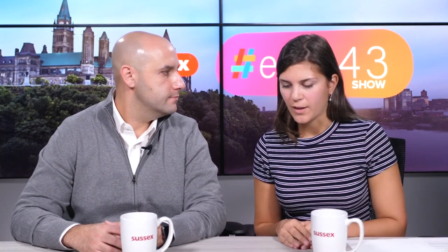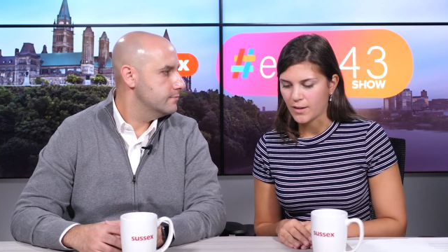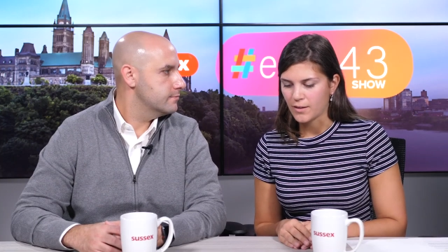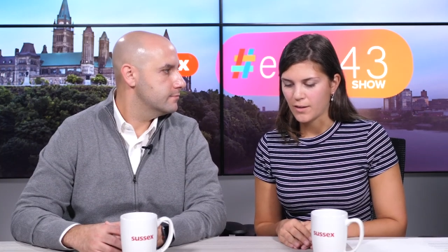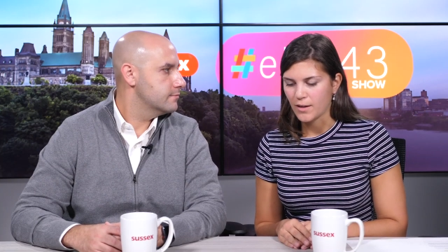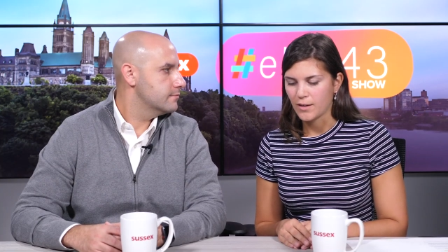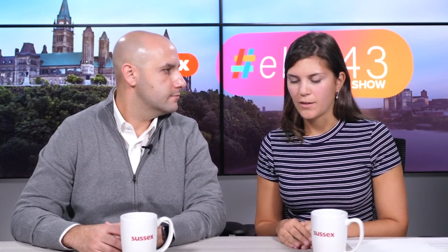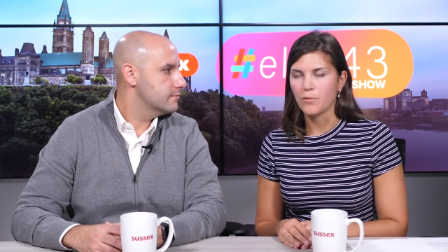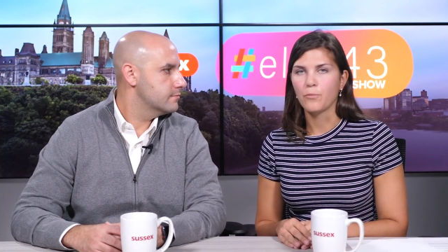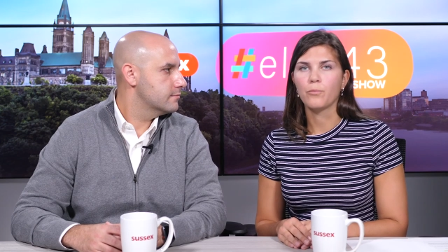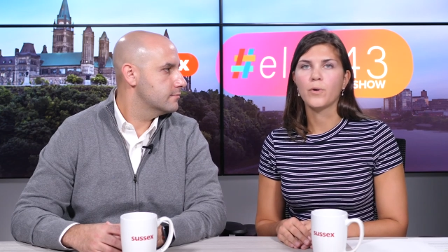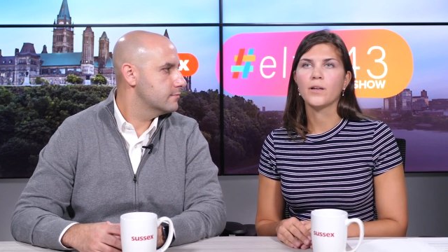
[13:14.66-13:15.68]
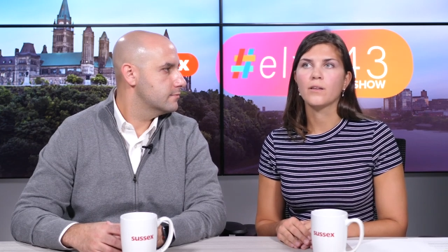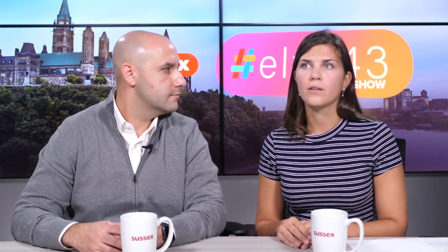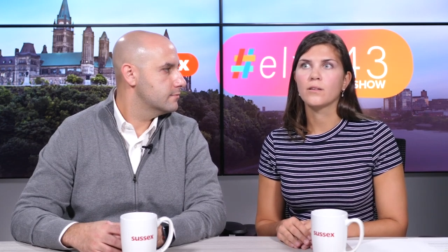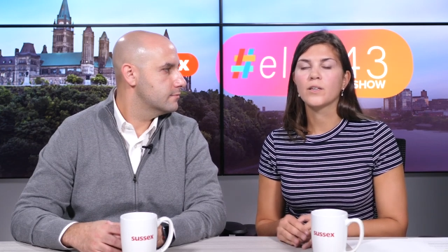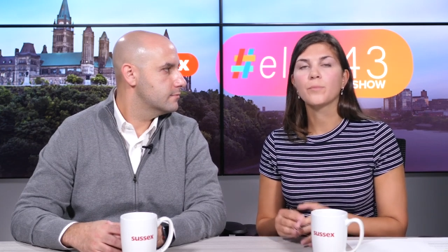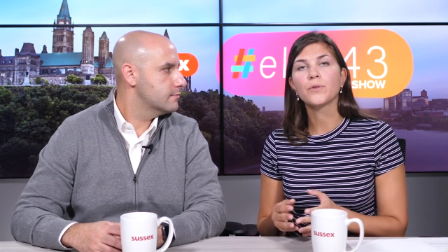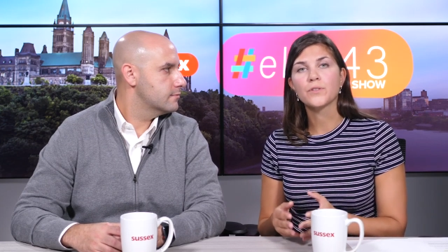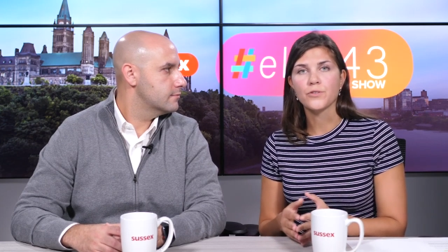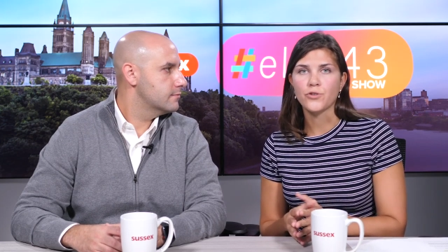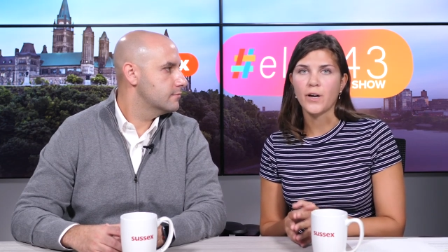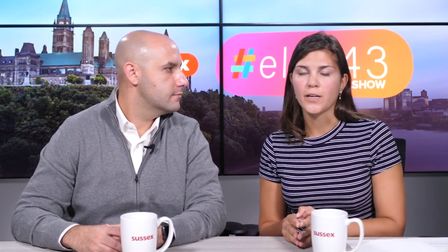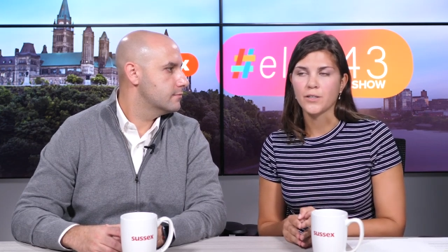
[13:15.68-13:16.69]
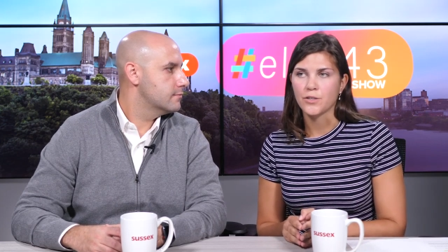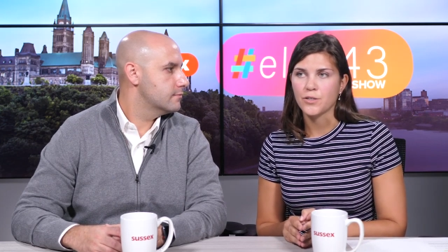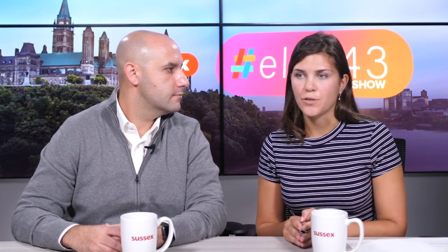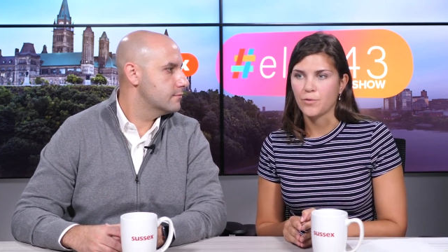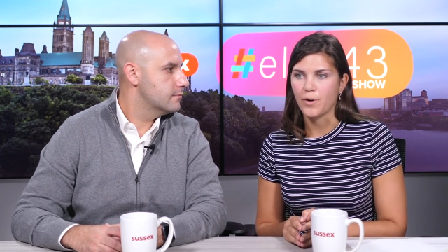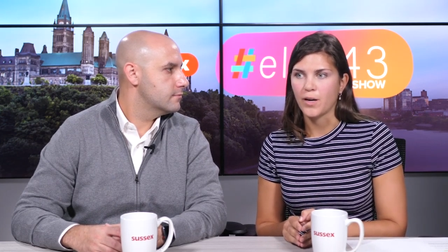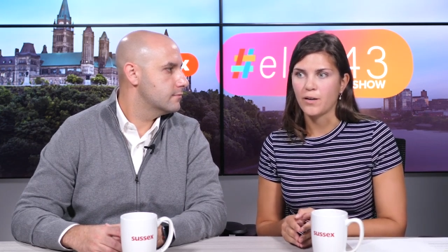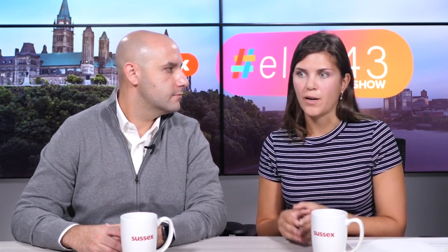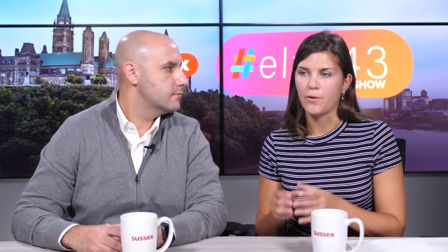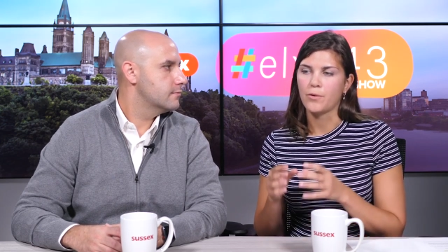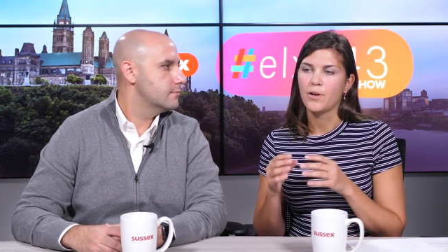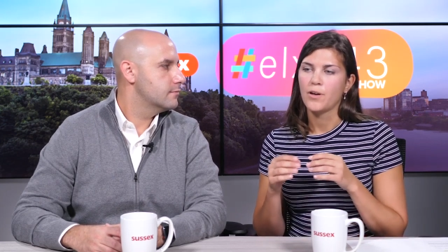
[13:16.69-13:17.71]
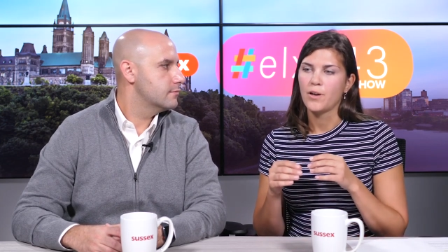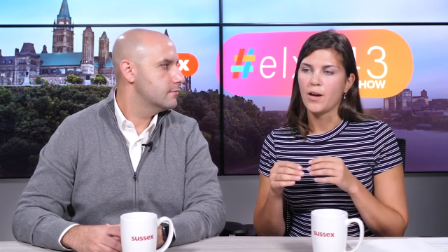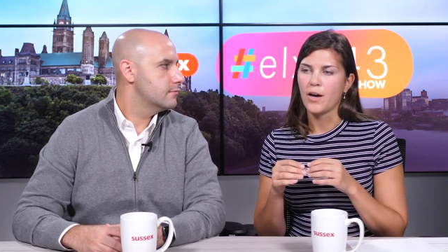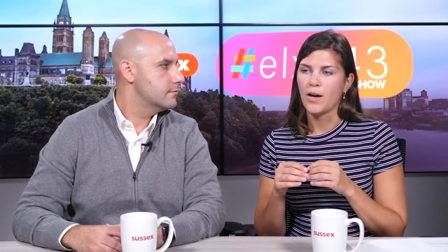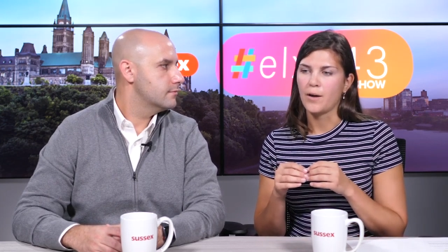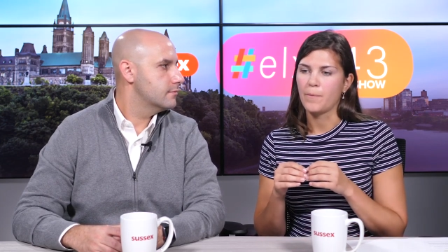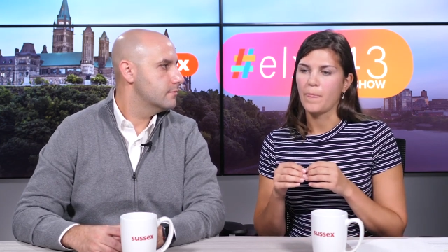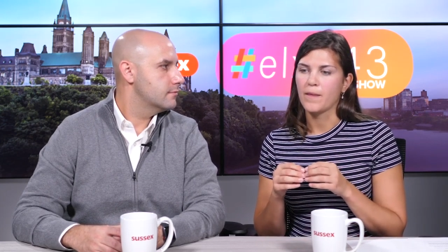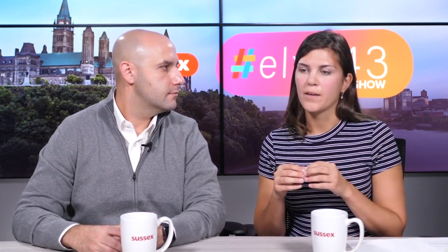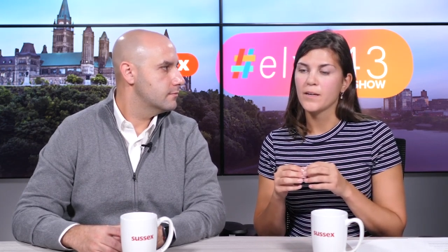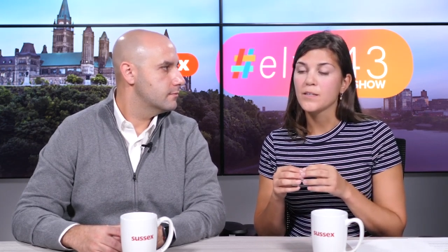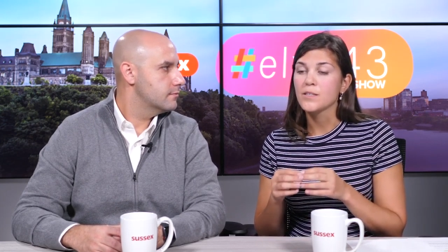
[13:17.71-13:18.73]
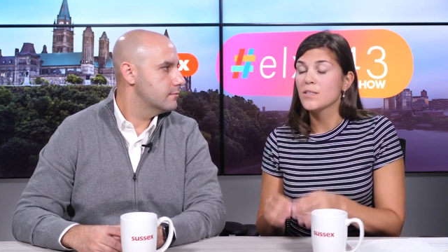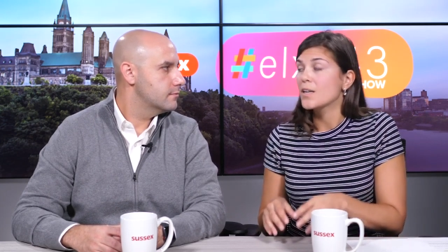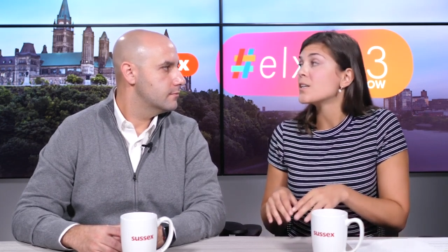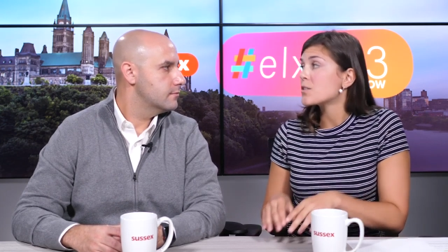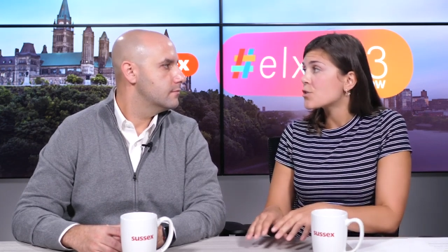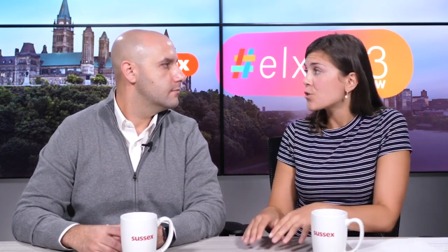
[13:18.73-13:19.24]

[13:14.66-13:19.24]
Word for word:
Speaker 1: that, uh, what the liberals are trying to do right now um, is is